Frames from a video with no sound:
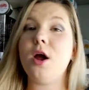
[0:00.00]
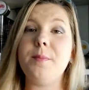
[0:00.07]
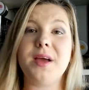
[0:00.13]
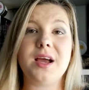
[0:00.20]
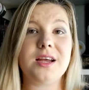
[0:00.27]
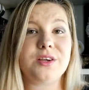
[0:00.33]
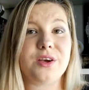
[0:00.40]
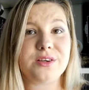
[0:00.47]

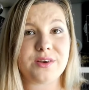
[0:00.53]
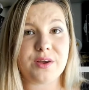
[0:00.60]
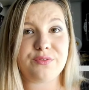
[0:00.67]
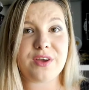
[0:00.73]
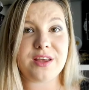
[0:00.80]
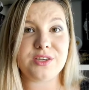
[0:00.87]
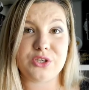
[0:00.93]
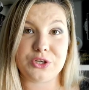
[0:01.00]
hoping I don't
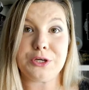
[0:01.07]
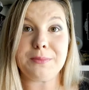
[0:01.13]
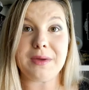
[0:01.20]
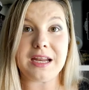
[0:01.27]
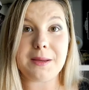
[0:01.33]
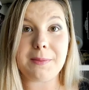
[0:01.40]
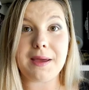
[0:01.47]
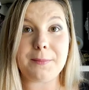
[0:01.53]
offend too
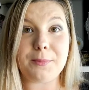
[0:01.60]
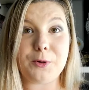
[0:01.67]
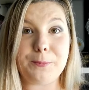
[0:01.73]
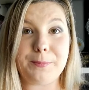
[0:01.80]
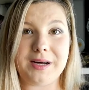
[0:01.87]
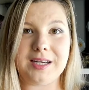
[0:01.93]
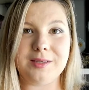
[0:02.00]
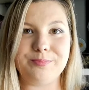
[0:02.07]
many people,
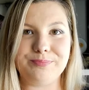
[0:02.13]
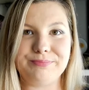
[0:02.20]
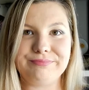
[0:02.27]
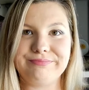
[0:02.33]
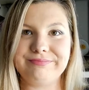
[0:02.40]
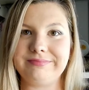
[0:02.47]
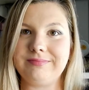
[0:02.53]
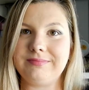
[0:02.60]
but
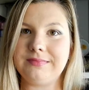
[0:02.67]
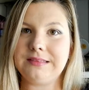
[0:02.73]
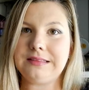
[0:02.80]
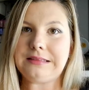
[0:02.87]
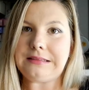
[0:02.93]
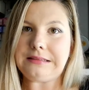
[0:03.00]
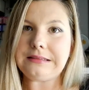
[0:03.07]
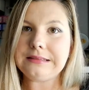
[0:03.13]

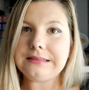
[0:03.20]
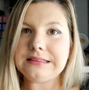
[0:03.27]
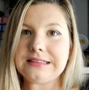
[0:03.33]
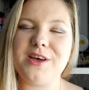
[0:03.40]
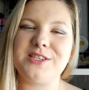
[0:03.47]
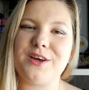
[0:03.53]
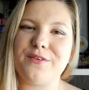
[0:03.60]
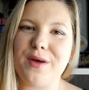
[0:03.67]

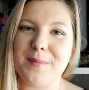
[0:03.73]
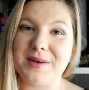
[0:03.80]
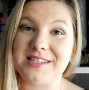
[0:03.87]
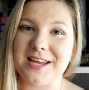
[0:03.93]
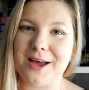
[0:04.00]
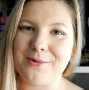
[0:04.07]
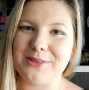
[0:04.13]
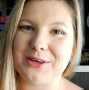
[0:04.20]
first off, I'm going to
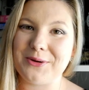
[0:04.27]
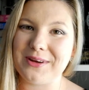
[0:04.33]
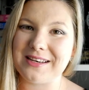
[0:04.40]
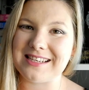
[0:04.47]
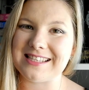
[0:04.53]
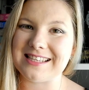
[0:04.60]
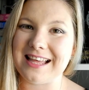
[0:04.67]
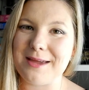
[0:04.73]
start with a
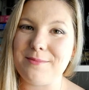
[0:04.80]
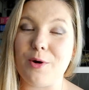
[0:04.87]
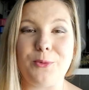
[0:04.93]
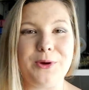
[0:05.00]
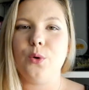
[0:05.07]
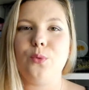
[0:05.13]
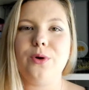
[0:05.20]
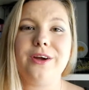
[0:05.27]
quick disclaimer.
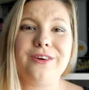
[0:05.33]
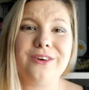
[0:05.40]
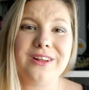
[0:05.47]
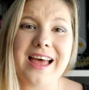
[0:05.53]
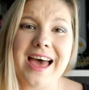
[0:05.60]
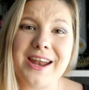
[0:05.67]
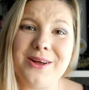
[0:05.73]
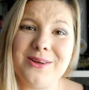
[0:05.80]
We're
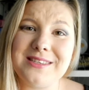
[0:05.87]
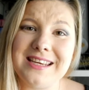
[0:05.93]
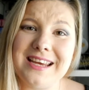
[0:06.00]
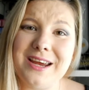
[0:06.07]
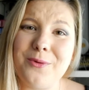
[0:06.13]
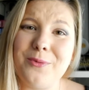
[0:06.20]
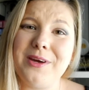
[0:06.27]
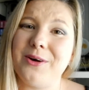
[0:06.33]
all adults
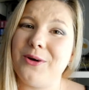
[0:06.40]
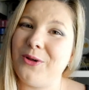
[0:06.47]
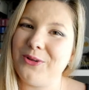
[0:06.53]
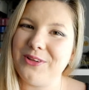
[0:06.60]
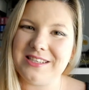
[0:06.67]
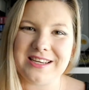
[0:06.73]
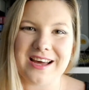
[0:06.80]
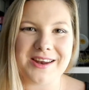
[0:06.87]
here, we are
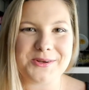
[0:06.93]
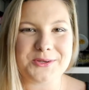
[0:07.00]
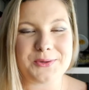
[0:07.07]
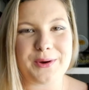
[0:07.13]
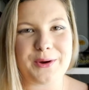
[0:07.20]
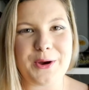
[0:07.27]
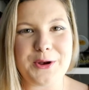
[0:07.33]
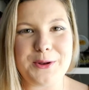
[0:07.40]
all entitled
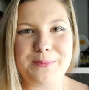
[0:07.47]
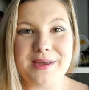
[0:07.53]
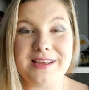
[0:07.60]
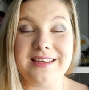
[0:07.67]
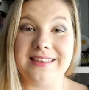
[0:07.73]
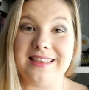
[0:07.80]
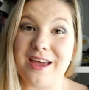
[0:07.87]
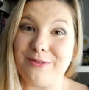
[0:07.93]
to our own
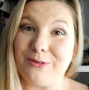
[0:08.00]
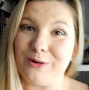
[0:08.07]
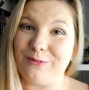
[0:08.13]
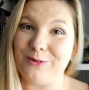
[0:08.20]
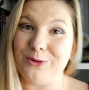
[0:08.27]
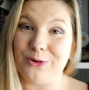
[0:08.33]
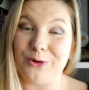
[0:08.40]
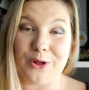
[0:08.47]
opinion, therefore
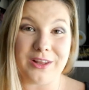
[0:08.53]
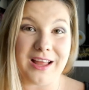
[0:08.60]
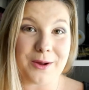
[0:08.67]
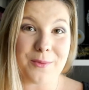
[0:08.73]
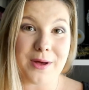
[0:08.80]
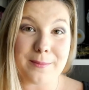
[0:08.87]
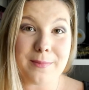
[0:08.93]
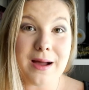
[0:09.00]
if you do not
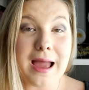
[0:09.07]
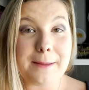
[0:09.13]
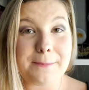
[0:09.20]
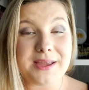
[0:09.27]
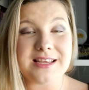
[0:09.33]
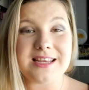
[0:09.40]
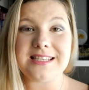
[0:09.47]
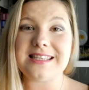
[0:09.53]
like one of my
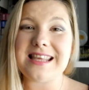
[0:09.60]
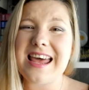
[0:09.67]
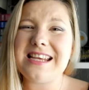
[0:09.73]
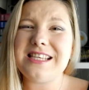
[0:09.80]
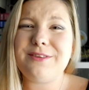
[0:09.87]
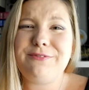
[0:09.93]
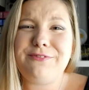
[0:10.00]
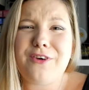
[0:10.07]
opinions,
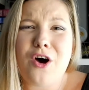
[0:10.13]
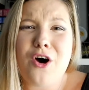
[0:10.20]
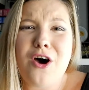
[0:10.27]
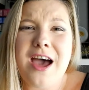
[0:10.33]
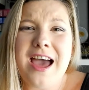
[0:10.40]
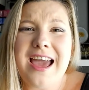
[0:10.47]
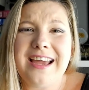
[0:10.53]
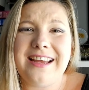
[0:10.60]
that is
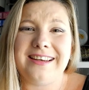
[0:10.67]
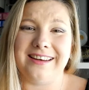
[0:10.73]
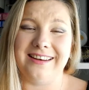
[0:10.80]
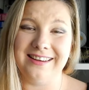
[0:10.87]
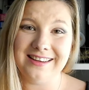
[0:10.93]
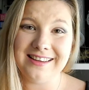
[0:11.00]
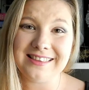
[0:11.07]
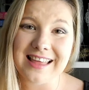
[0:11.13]

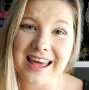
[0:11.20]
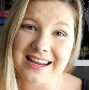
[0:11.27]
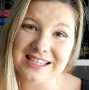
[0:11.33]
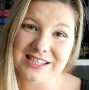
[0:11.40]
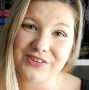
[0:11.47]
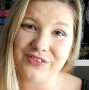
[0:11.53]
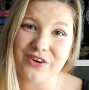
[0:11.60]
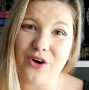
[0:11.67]
fine. That
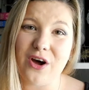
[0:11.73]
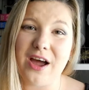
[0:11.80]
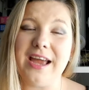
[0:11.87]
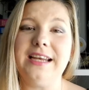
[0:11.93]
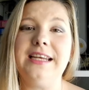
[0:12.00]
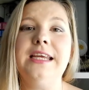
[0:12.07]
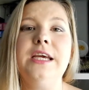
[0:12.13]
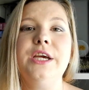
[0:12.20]
is
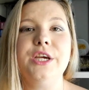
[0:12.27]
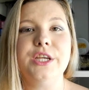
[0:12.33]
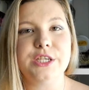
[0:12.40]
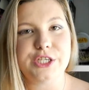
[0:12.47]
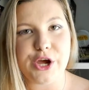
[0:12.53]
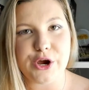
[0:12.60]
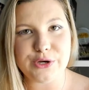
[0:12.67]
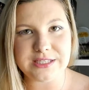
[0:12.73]
fine.
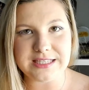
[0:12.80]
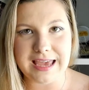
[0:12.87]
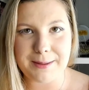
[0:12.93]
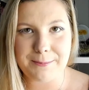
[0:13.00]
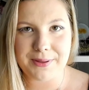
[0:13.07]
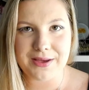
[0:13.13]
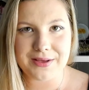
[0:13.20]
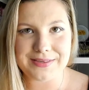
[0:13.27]
Don't
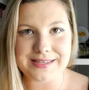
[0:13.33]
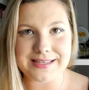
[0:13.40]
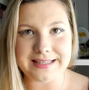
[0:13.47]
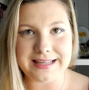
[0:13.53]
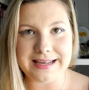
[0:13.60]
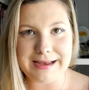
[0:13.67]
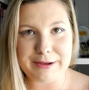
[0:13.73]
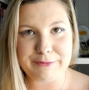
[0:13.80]
get
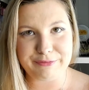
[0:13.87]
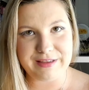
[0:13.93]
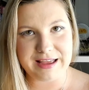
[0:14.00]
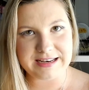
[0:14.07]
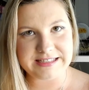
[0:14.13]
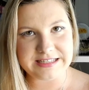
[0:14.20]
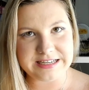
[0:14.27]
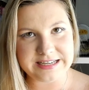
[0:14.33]
personally
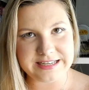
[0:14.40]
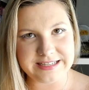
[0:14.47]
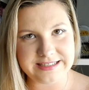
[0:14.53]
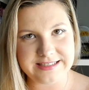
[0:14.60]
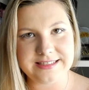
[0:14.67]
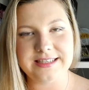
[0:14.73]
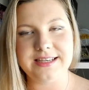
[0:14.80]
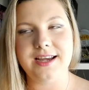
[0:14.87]

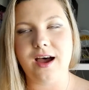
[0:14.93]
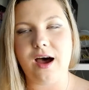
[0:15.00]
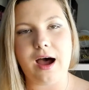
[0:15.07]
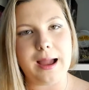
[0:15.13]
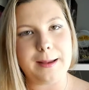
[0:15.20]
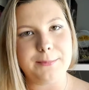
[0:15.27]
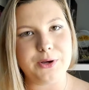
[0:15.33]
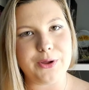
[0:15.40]
offended.
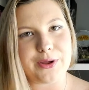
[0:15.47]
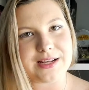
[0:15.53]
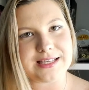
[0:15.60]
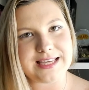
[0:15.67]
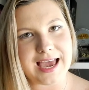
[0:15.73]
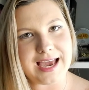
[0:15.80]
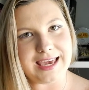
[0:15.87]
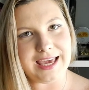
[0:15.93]
I'm not
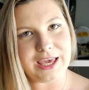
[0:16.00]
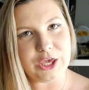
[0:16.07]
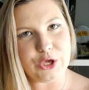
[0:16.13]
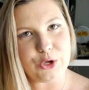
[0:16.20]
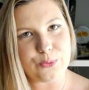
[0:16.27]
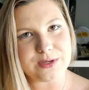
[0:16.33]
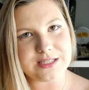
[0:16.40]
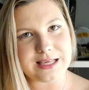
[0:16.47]
attacking
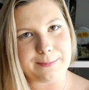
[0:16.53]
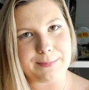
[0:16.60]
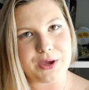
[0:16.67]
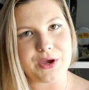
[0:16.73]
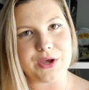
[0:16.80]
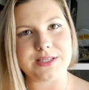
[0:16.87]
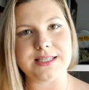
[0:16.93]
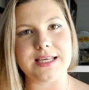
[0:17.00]
you as a
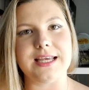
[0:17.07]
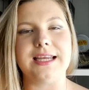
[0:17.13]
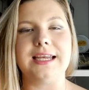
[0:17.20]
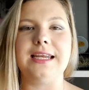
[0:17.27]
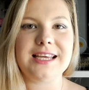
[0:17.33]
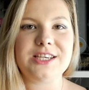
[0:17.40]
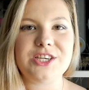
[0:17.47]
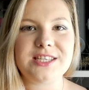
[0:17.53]

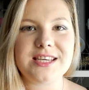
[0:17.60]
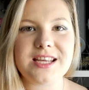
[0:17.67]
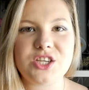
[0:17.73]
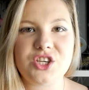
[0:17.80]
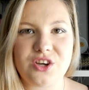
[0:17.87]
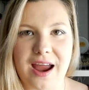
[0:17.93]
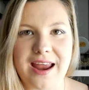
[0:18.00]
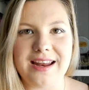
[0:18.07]
person. Let's just get
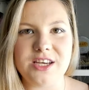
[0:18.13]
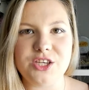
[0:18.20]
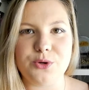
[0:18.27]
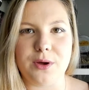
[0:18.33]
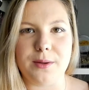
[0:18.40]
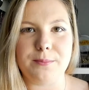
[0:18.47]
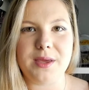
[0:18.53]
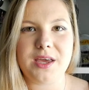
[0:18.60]
straight
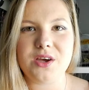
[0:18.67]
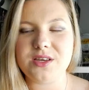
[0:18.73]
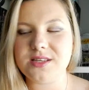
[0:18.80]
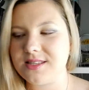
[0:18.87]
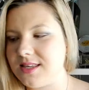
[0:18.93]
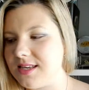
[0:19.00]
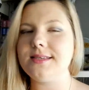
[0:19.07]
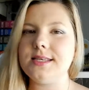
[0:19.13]
into it
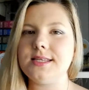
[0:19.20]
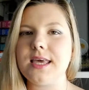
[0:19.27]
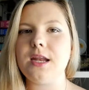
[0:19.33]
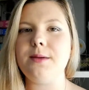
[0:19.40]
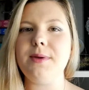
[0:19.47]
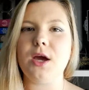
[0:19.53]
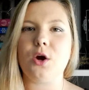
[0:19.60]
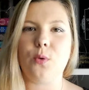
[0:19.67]
because this is
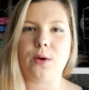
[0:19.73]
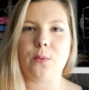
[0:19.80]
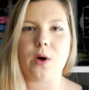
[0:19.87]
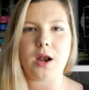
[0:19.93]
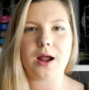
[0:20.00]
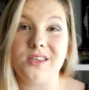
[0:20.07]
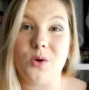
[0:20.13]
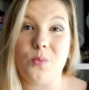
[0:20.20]
going to be a quick
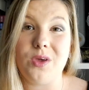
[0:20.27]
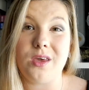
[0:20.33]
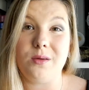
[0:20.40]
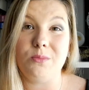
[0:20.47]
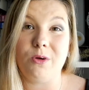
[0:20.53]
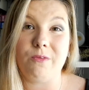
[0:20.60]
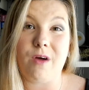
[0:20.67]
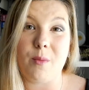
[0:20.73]
one so we
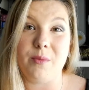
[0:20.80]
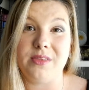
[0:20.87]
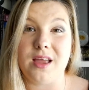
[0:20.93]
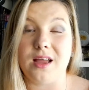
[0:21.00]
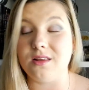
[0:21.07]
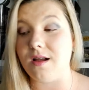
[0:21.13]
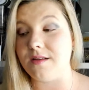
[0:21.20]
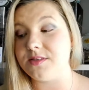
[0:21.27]
can move on with
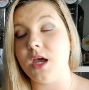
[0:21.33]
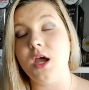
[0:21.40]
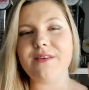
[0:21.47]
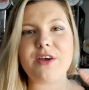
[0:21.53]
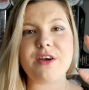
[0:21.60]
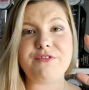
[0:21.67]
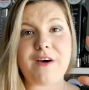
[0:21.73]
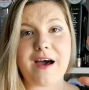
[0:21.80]
our life. So
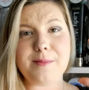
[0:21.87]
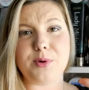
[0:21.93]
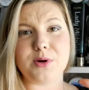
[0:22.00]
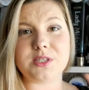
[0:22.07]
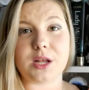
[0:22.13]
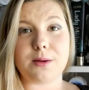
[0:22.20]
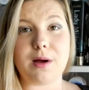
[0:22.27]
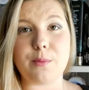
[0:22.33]
I've got 5
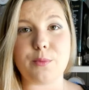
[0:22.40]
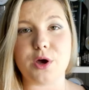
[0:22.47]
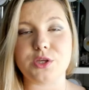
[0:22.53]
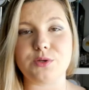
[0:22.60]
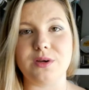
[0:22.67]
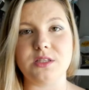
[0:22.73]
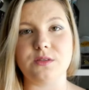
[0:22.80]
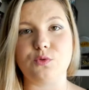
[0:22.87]
books that are my
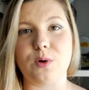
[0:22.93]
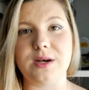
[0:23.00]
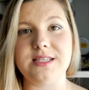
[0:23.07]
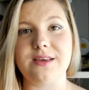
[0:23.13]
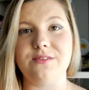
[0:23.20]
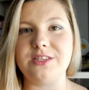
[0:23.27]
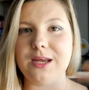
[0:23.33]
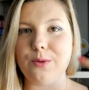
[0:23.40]
worst reads of
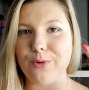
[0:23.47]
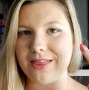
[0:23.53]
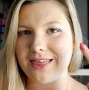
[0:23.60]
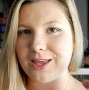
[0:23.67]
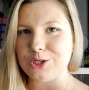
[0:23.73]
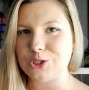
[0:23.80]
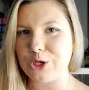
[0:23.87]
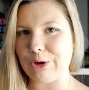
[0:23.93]
2017
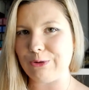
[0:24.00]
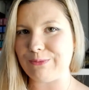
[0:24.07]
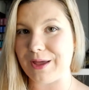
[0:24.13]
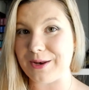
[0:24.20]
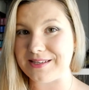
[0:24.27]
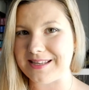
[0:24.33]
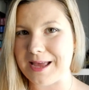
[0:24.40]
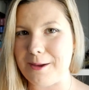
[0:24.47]
with 2
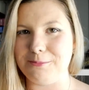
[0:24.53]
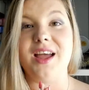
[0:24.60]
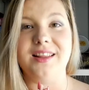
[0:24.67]
runners-up.